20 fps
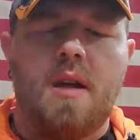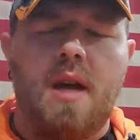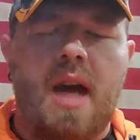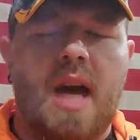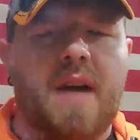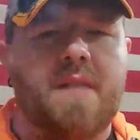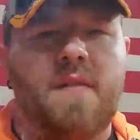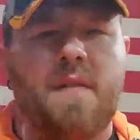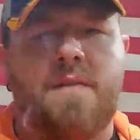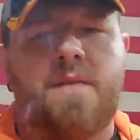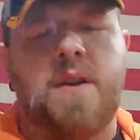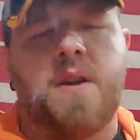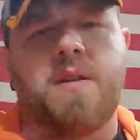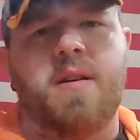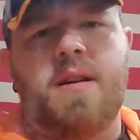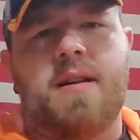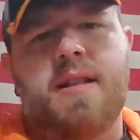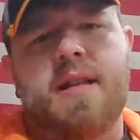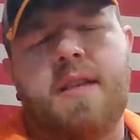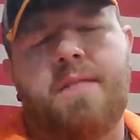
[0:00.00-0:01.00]
I have a
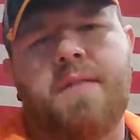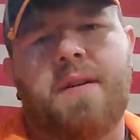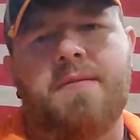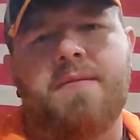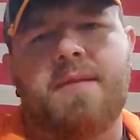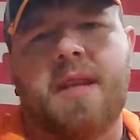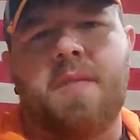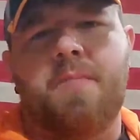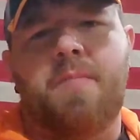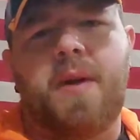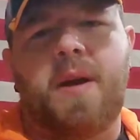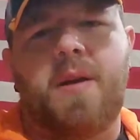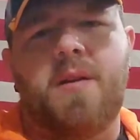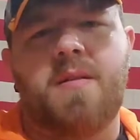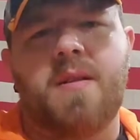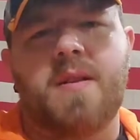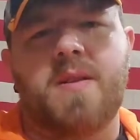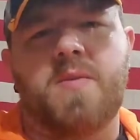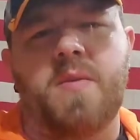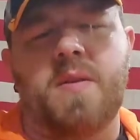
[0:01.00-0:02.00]
feeling that if I was going to pair
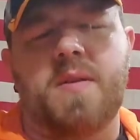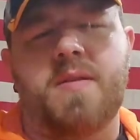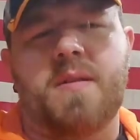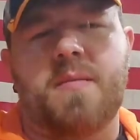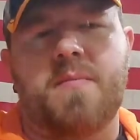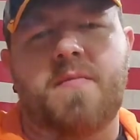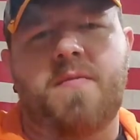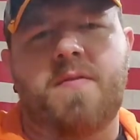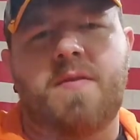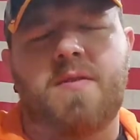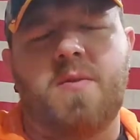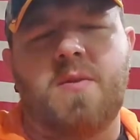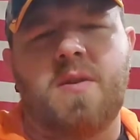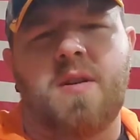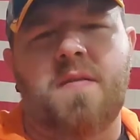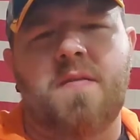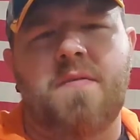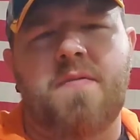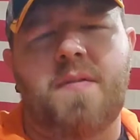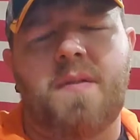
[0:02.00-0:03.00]
this with some sort
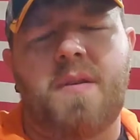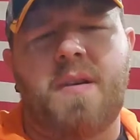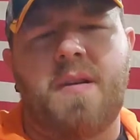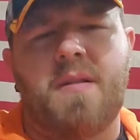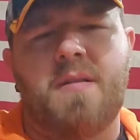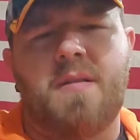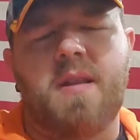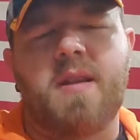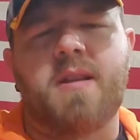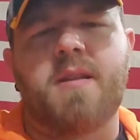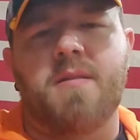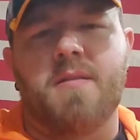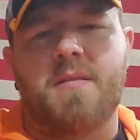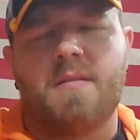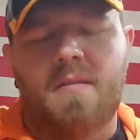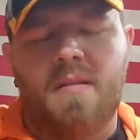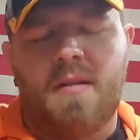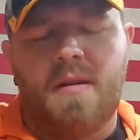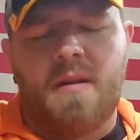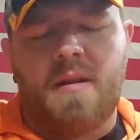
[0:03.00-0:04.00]
of
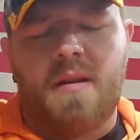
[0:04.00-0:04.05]
liquor,